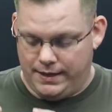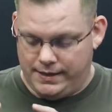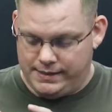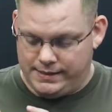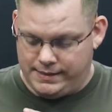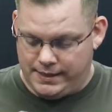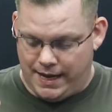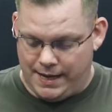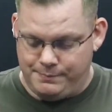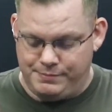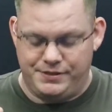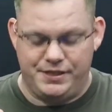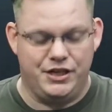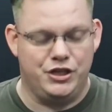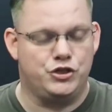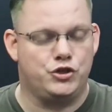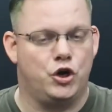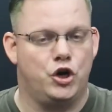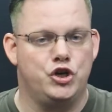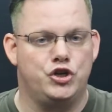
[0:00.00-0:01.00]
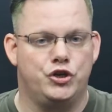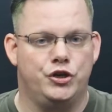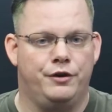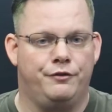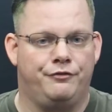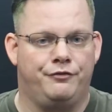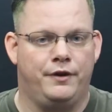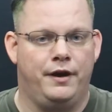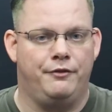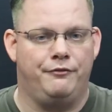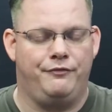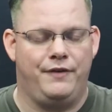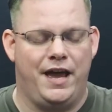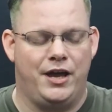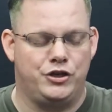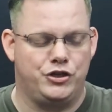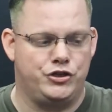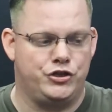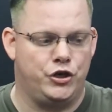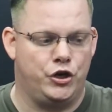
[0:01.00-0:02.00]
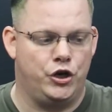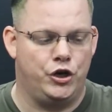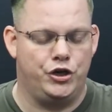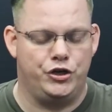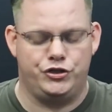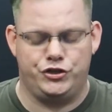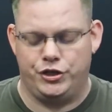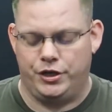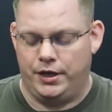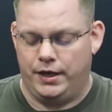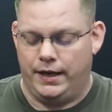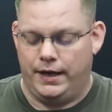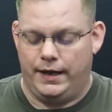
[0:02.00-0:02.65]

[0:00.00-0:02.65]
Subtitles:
Type-C charger in the front, fast charge,